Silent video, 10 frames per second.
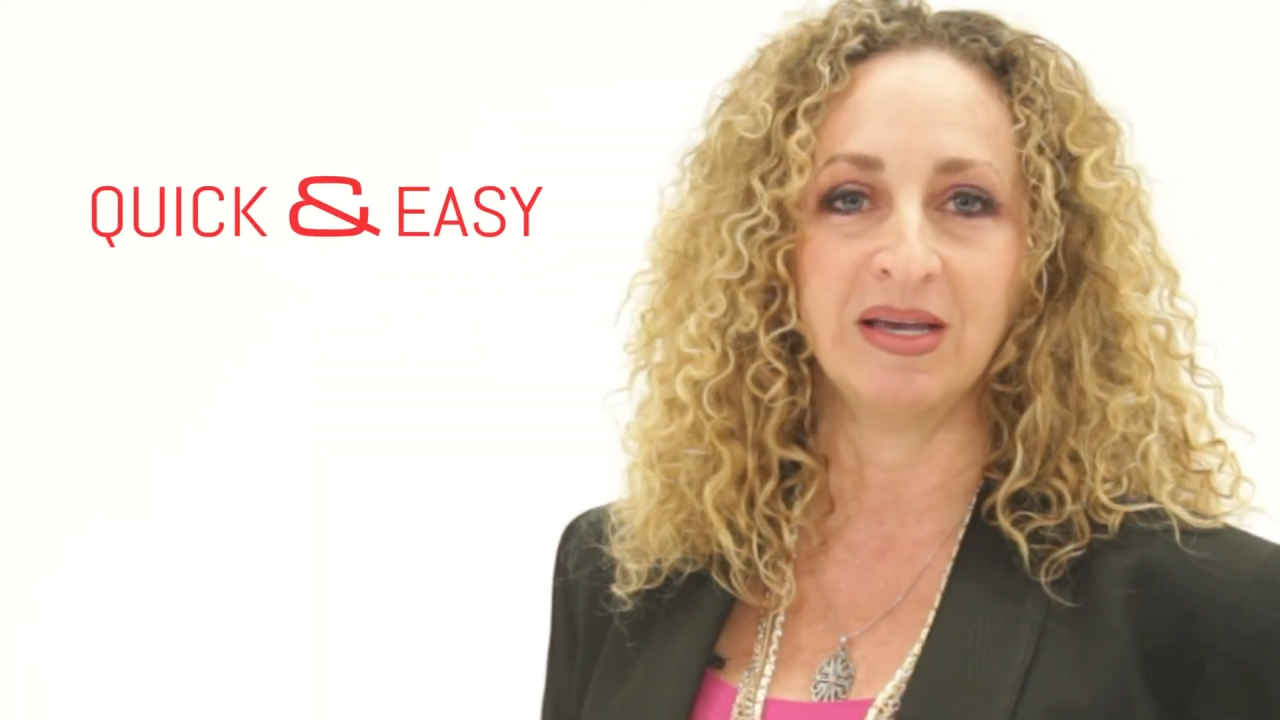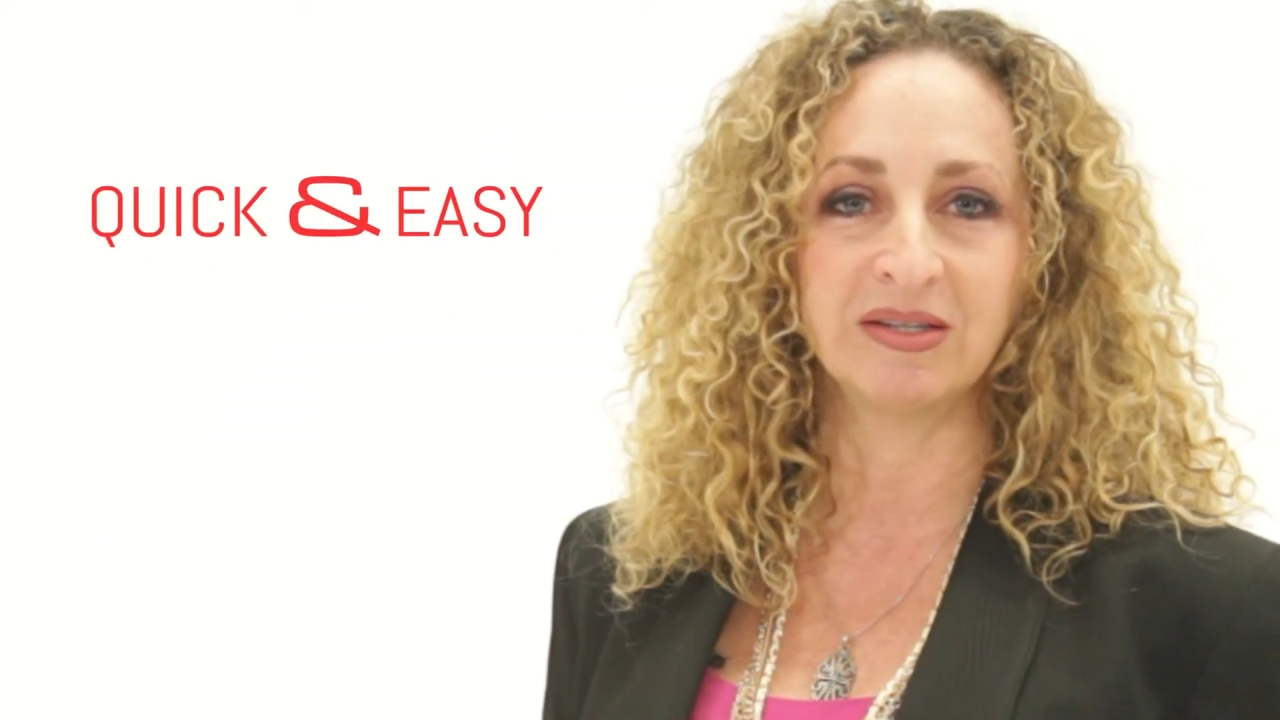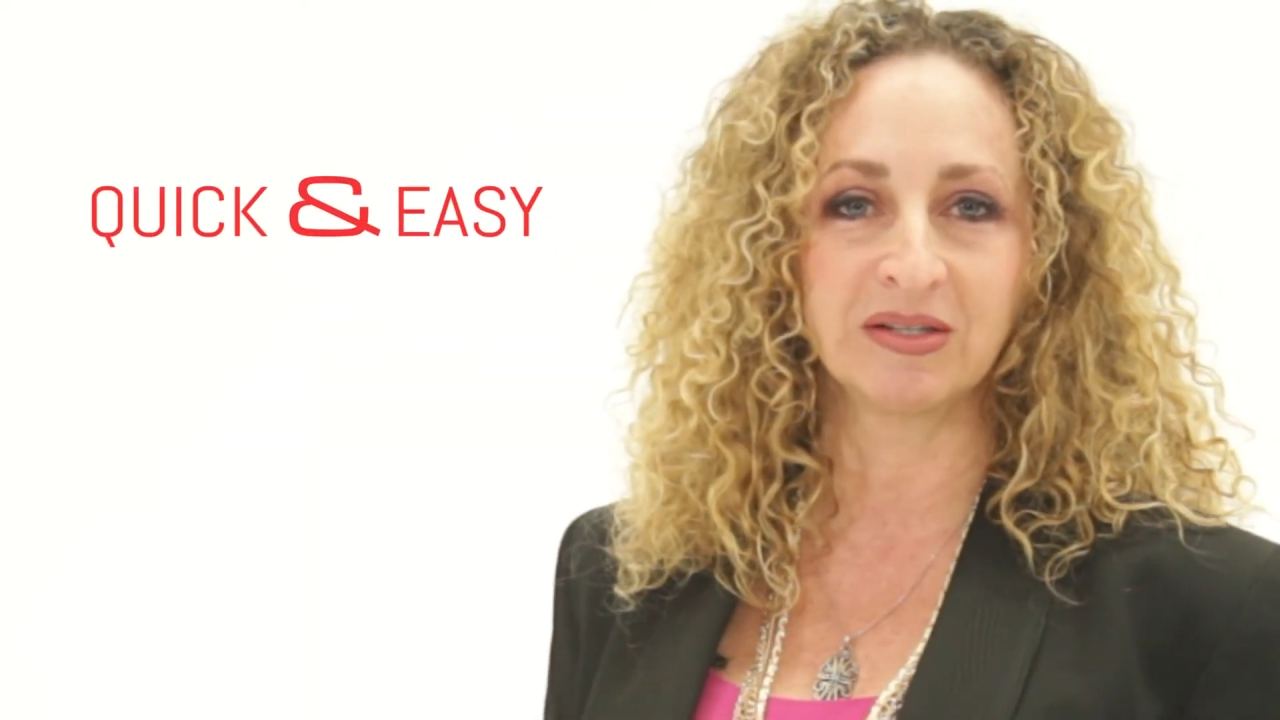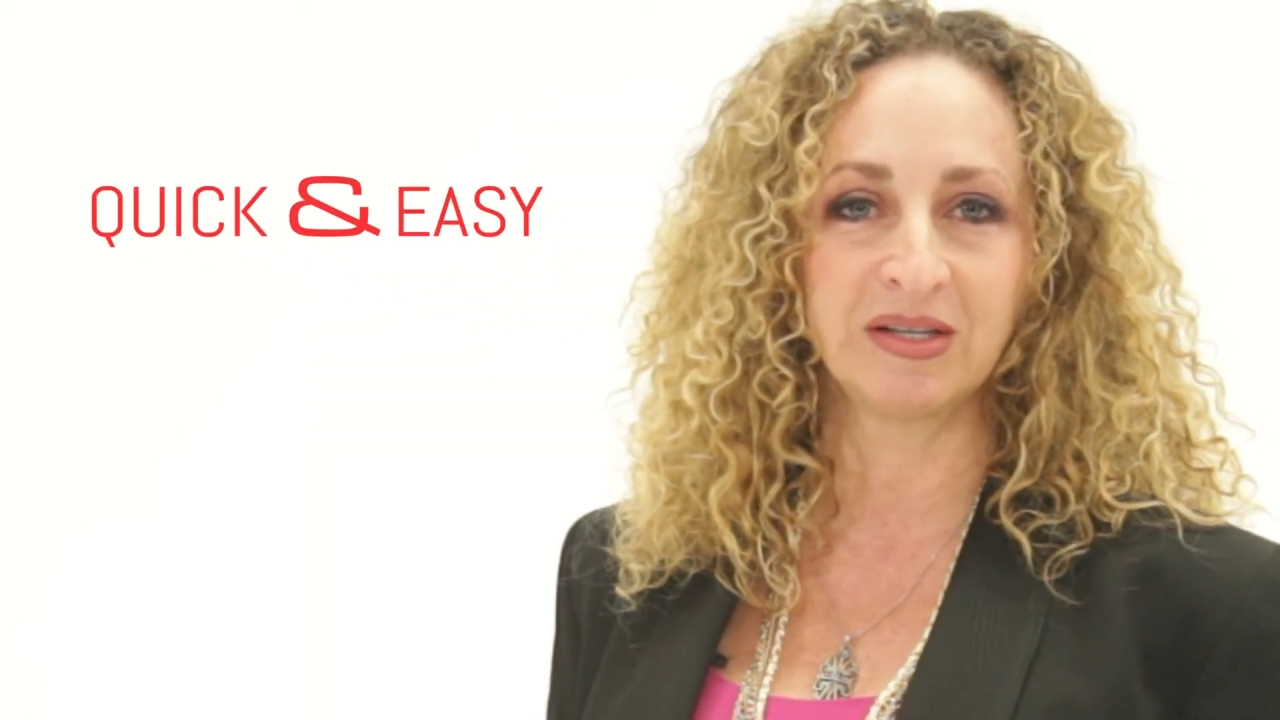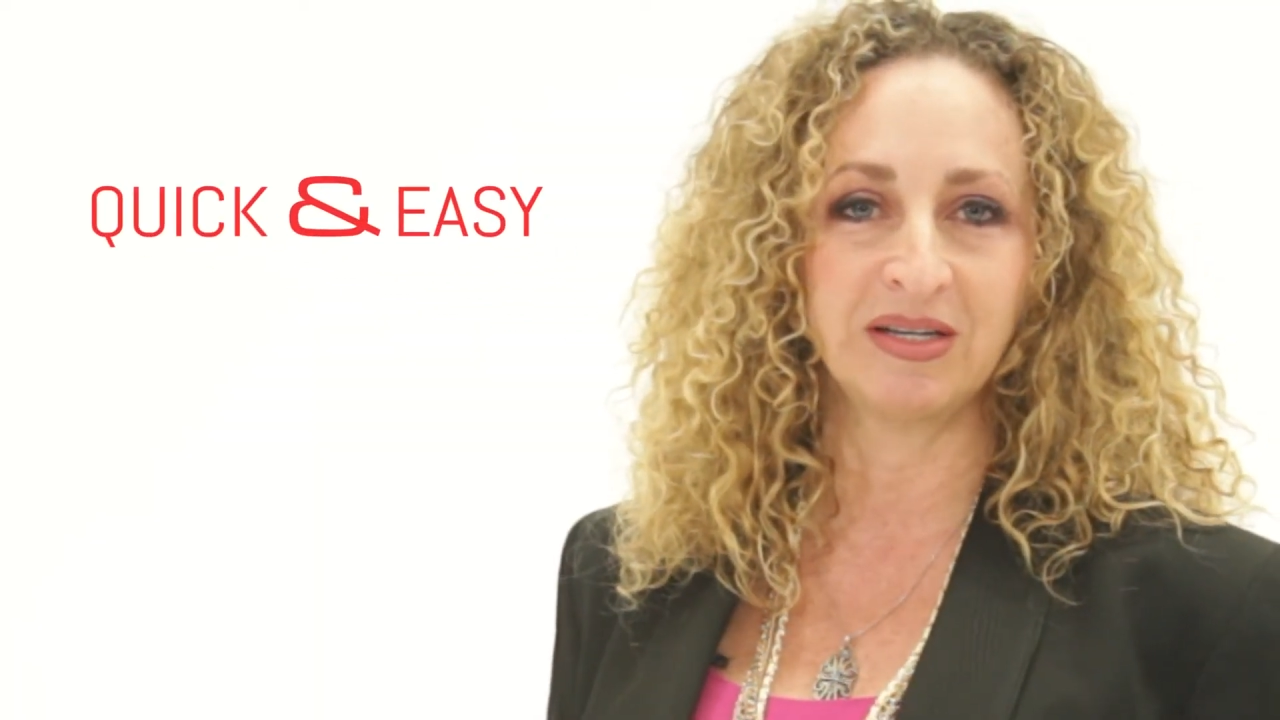
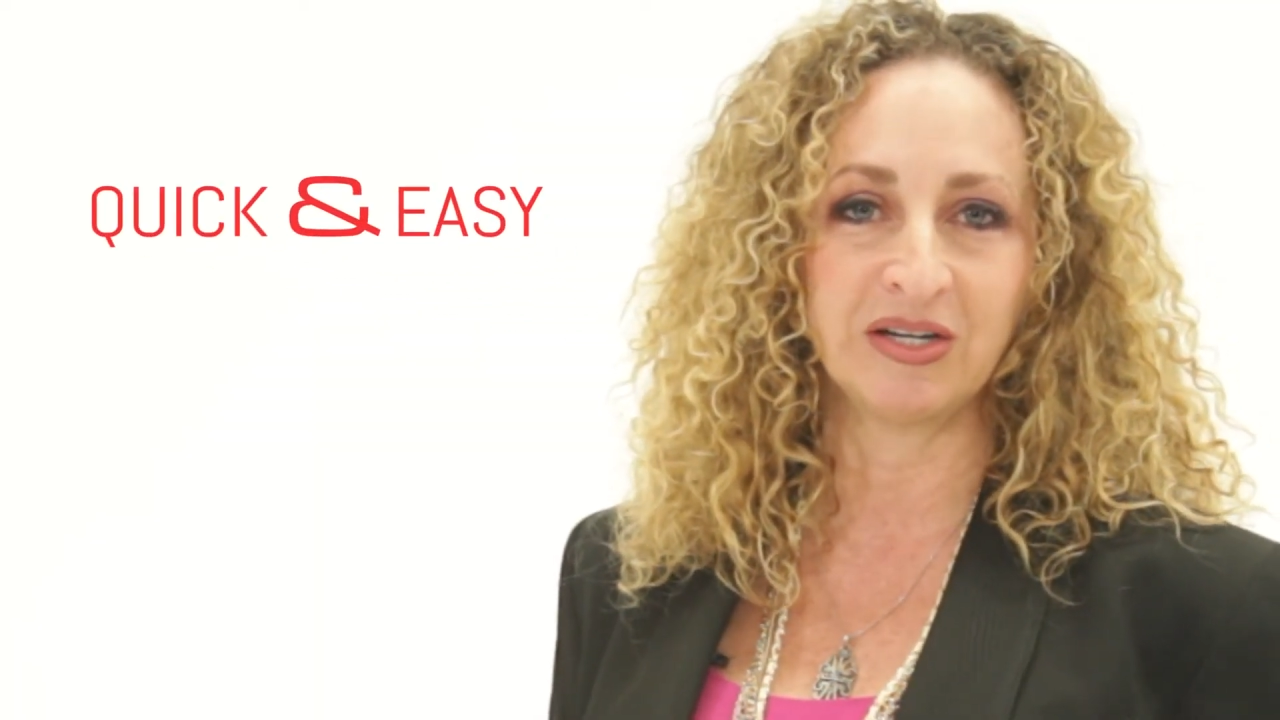easily